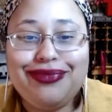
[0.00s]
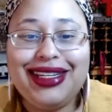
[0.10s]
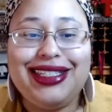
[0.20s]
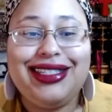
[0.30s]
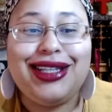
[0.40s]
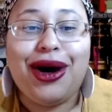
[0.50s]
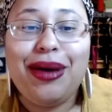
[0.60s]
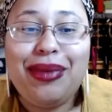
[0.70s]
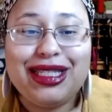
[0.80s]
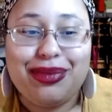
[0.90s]
It's so it
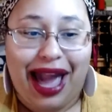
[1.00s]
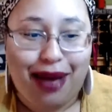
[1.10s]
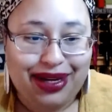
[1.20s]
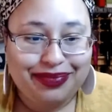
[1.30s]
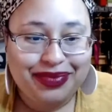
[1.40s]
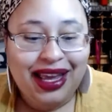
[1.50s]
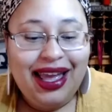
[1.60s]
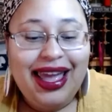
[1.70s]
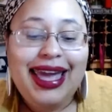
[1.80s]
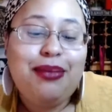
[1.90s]
makes me happy.
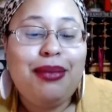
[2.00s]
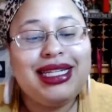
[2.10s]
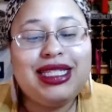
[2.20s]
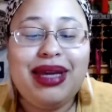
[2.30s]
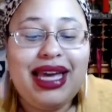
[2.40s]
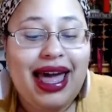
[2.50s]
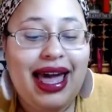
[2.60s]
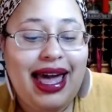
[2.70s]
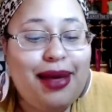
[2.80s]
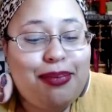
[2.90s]
It makes me
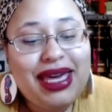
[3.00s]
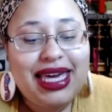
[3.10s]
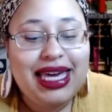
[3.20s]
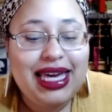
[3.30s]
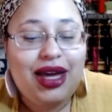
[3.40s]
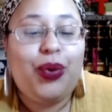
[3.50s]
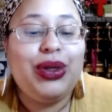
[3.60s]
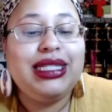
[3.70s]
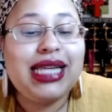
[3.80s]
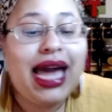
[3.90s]
happy
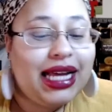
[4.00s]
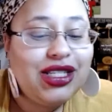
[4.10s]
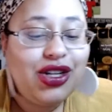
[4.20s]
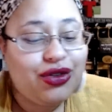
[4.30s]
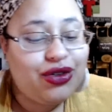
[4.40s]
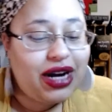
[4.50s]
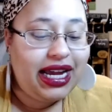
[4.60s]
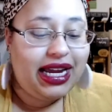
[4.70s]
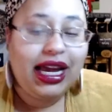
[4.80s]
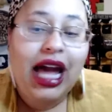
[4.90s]
when skies are
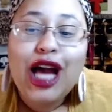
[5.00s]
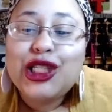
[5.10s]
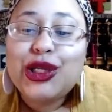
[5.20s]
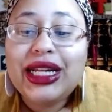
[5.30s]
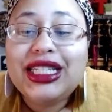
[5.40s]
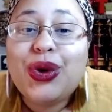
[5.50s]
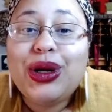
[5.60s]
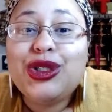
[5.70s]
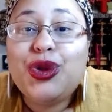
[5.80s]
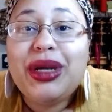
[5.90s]
gray. So it is
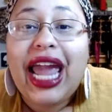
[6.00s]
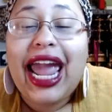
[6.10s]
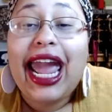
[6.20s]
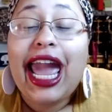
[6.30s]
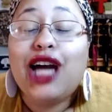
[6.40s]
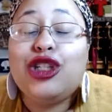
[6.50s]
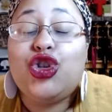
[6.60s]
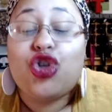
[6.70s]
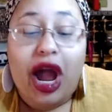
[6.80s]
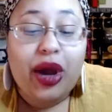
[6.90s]
going to be a
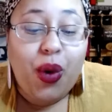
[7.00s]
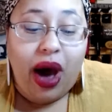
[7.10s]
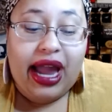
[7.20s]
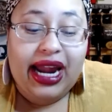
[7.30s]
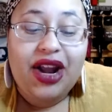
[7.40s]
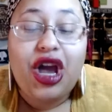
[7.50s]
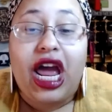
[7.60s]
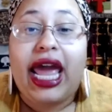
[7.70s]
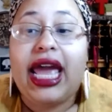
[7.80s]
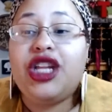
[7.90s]
dry wine
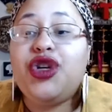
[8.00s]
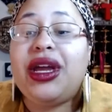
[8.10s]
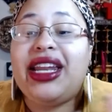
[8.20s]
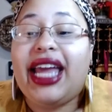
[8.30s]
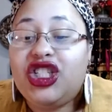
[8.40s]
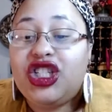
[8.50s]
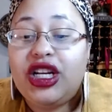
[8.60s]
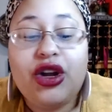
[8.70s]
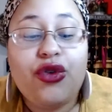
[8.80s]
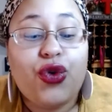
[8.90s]
and you can age
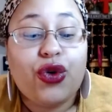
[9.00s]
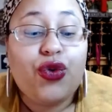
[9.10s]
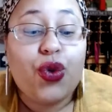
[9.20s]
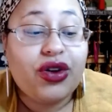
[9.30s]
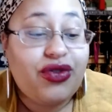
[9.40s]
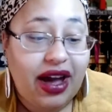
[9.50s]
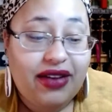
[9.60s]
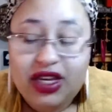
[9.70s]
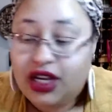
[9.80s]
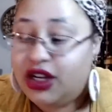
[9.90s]
it for four to five
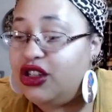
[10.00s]
years.